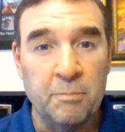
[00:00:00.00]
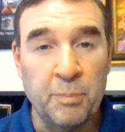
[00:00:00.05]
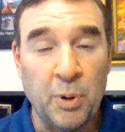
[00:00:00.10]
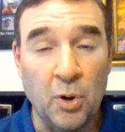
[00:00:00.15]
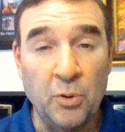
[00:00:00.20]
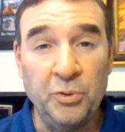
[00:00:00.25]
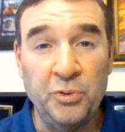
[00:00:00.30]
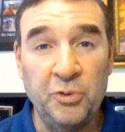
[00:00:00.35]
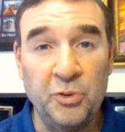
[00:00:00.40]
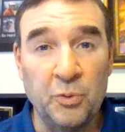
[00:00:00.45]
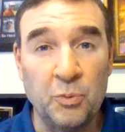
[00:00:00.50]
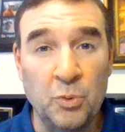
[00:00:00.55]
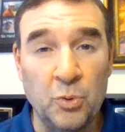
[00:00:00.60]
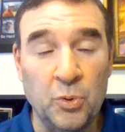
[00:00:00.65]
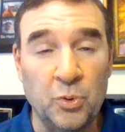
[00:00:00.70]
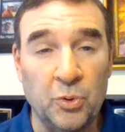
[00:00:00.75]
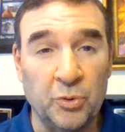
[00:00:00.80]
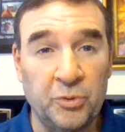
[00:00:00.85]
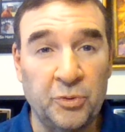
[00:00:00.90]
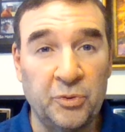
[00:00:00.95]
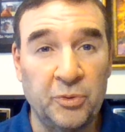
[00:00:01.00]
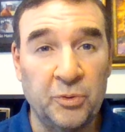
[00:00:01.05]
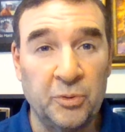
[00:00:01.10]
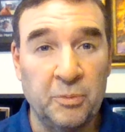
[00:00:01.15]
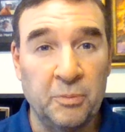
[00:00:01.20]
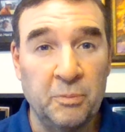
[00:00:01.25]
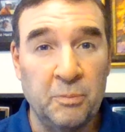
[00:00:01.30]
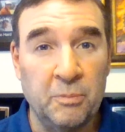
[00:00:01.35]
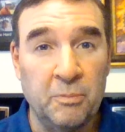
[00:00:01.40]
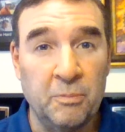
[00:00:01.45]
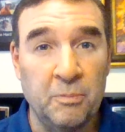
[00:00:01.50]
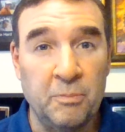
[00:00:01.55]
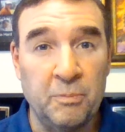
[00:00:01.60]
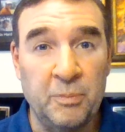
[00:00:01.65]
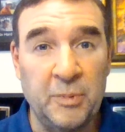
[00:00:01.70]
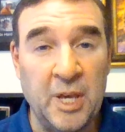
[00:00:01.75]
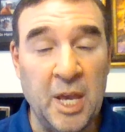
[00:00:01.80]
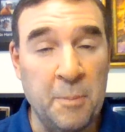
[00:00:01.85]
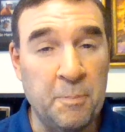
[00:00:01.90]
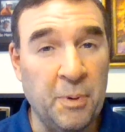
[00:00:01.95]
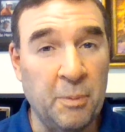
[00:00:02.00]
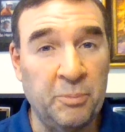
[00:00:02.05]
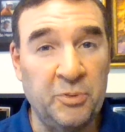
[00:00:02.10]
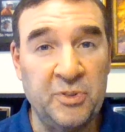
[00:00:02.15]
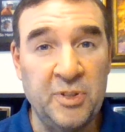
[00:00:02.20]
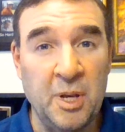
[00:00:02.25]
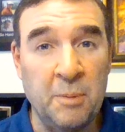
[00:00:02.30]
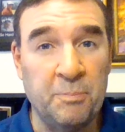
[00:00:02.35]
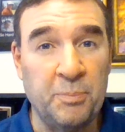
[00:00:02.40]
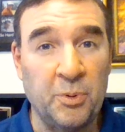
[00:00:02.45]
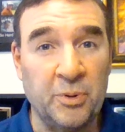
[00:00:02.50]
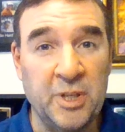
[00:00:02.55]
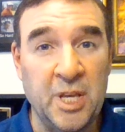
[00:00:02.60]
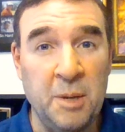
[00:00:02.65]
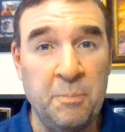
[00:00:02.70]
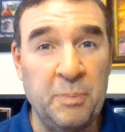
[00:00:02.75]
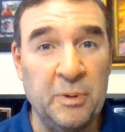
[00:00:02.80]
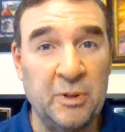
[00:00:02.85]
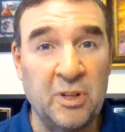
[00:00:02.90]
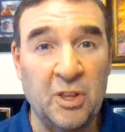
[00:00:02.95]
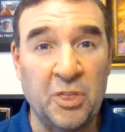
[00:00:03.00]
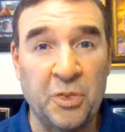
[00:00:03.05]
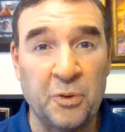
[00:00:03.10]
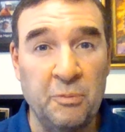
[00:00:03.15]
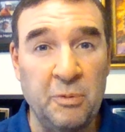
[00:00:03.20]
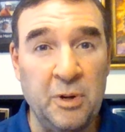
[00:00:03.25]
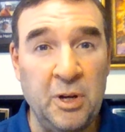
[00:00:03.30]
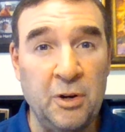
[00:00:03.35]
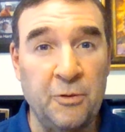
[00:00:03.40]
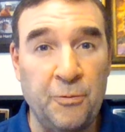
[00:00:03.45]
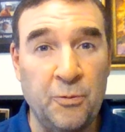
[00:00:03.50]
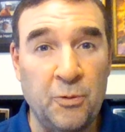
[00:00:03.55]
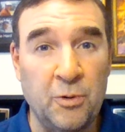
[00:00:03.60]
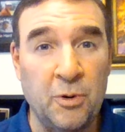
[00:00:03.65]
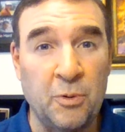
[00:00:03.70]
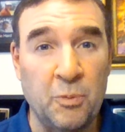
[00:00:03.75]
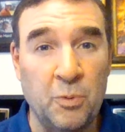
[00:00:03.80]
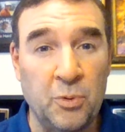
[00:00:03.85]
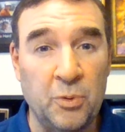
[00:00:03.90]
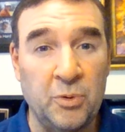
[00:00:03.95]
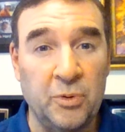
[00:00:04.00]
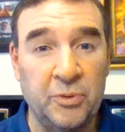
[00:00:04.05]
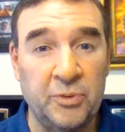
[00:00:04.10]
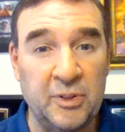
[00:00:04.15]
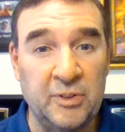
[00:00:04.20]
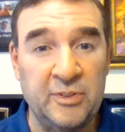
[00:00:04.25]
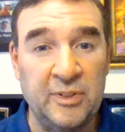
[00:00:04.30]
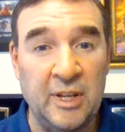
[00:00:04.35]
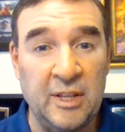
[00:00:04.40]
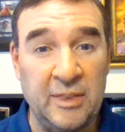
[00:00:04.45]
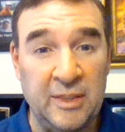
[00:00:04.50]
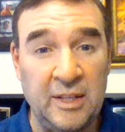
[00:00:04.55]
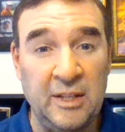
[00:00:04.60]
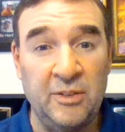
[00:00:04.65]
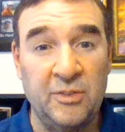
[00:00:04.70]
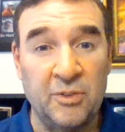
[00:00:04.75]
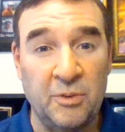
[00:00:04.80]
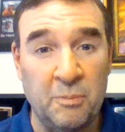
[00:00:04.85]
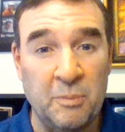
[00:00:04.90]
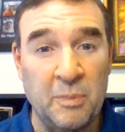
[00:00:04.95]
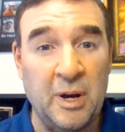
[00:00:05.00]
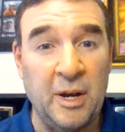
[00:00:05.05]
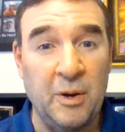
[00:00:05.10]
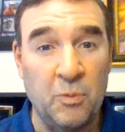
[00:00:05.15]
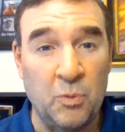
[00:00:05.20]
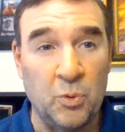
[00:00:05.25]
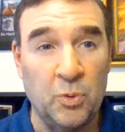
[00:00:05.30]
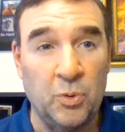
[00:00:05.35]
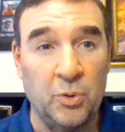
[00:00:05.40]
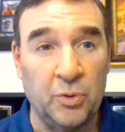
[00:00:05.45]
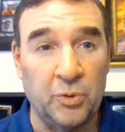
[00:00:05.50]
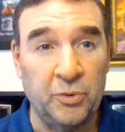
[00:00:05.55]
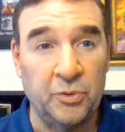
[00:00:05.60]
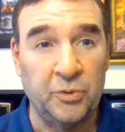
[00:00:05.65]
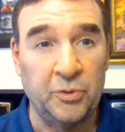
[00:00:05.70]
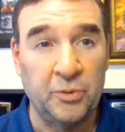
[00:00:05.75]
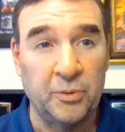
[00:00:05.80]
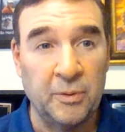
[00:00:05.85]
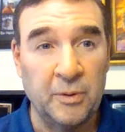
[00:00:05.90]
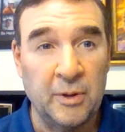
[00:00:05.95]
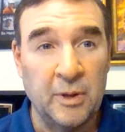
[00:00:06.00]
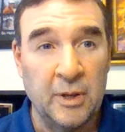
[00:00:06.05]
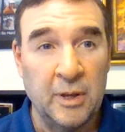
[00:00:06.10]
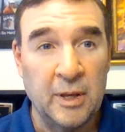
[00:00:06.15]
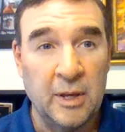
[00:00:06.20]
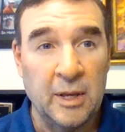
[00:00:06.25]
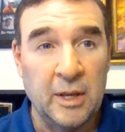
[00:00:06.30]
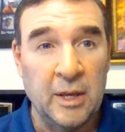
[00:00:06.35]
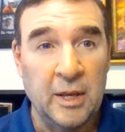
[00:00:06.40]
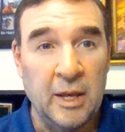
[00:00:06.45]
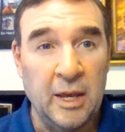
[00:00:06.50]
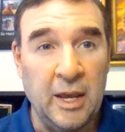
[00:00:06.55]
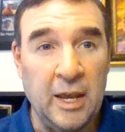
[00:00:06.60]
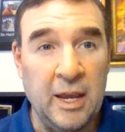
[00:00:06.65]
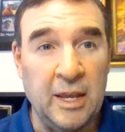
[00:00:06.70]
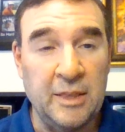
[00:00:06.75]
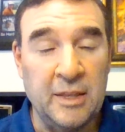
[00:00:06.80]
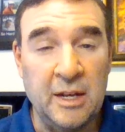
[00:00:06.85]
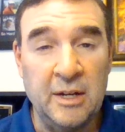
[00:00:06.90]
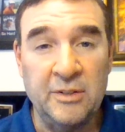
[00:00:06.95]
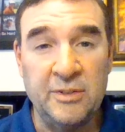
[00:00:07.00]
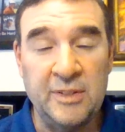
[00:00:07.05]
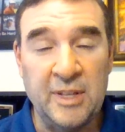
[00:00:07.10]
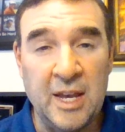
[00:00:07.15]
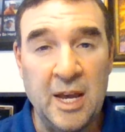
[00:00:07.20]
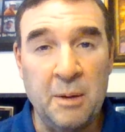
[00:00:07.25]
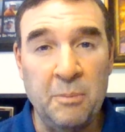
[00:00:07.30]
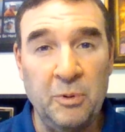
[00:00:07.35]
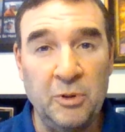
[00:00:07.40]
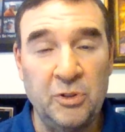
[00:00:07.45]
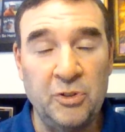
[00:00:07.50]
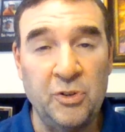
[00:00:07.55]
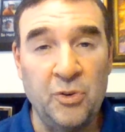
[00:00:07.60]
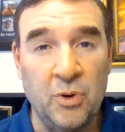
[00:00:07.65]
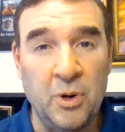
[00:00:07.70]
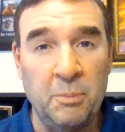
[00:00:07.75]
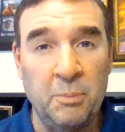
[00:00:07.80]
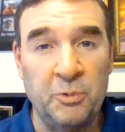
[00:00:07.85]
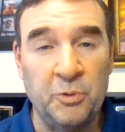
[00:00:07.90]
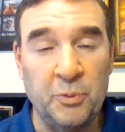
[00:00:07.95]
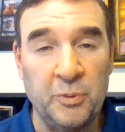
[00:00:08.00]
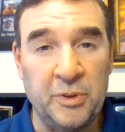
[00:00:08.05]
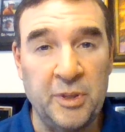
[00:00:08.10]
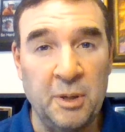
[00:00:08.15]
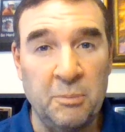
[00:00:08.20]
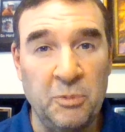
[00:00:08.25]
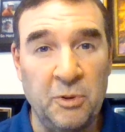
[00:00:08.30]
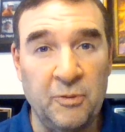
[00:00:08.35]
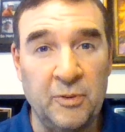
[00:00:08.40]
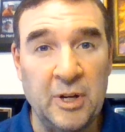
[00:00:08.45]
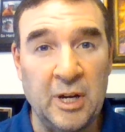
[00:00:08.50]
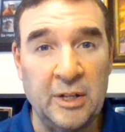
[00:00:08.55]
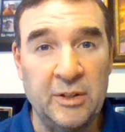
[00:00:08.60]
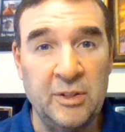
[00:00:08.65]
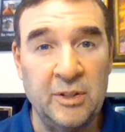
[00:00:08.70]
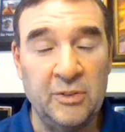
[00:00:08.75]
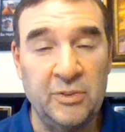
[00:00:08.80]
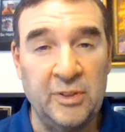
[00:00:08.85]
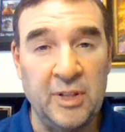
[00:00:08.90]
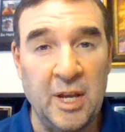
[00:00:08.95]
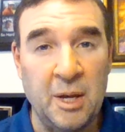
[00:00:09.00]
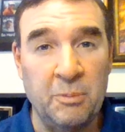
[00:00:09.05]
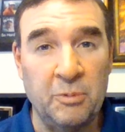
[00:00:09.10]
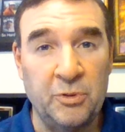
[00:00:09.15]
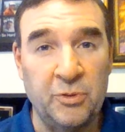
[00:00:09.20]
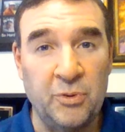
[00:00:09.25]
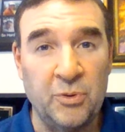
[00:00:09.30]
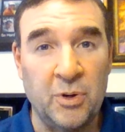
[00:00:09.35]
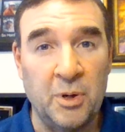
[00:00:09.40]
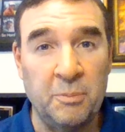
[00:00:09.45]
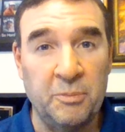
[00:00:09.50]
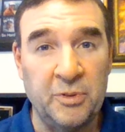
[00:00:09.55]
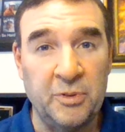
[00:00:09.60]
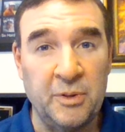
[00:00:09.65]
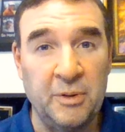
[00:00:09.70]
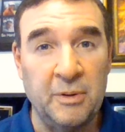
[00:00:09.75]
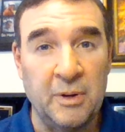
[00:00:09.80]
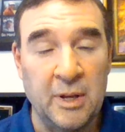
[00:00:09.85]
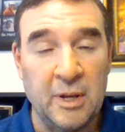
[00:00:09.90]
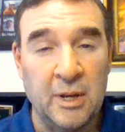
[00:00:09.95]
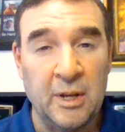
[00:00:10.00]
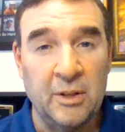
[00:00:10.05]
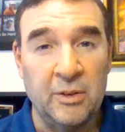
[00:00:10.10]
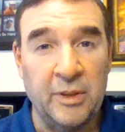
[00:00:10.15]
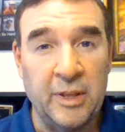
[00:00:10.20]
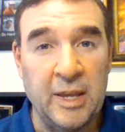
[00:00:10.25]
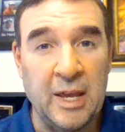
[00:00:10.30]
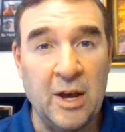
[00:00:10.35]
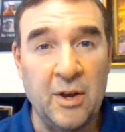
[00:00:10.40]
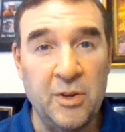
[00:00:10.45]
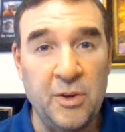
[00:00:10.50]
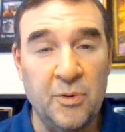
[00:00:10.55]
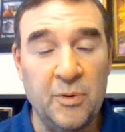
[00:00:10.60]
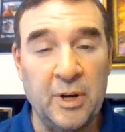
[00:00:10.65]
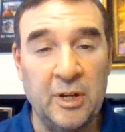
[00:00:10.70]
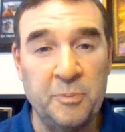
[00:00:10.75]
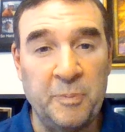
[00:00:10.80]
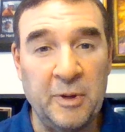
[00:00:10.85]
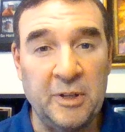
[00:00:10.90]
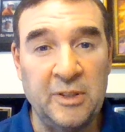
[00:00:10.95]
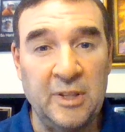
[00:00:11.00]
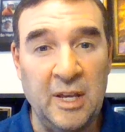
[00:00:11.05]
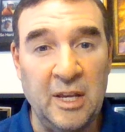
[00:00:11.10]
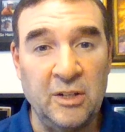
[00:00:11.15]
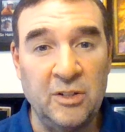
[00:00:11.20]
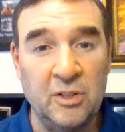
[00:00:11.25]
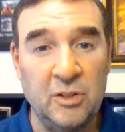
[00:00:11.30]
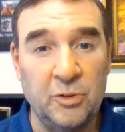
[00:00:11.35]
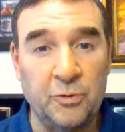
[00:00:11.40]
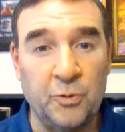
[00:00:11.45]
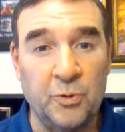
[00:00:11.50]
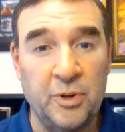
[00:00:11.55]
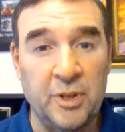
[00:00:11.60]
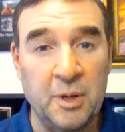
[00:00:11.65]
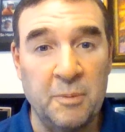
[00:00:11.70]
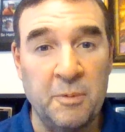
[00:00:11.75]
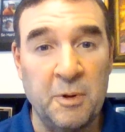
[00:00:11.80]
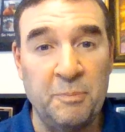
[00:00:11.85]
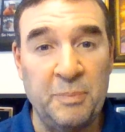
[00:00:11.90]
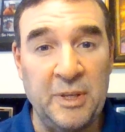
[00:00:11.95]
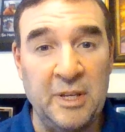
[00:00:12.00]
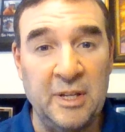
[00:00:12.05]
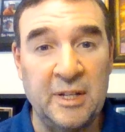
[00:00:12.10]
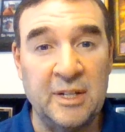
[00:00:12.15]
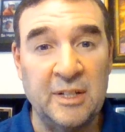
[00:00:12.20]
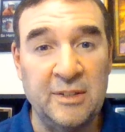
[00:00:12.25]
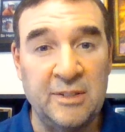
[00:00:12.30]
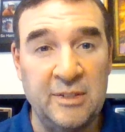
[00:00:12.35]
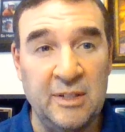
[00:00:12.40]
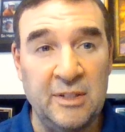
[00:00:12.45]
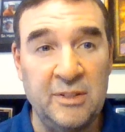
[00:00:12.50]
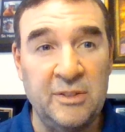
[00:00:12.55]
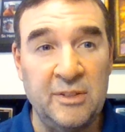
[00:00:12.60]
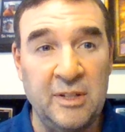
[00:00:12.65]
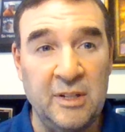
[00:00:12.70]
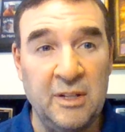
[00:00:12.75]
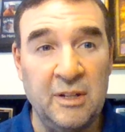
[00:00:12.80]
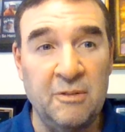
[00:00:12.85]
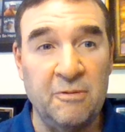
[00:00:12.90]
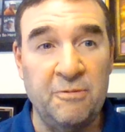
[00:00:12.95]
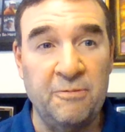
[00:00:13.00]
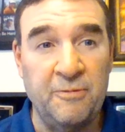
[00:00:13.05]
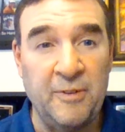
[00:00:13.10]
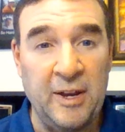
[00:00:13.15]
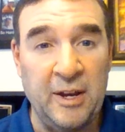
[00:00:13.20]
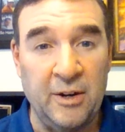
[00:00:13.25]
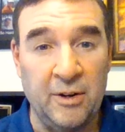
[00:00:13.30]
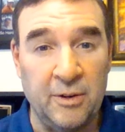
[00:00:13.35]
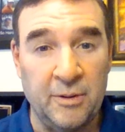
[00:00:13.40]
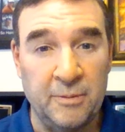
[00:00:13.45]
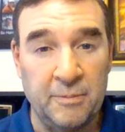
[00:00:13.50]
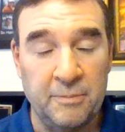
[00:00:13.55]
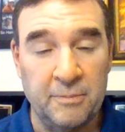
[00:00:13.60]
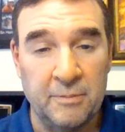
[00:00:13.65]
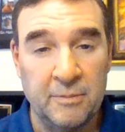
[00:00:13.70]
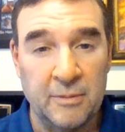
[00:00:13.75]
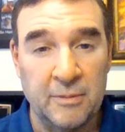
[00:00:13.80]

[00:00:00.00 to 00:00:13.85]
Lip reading: Post the rules. Keep them simple. Keep it to 3 or 4 rules and say, these are my rules. And then establish norms with them. You've got to establish norms and lay out your expectations for them and be consistent and fair.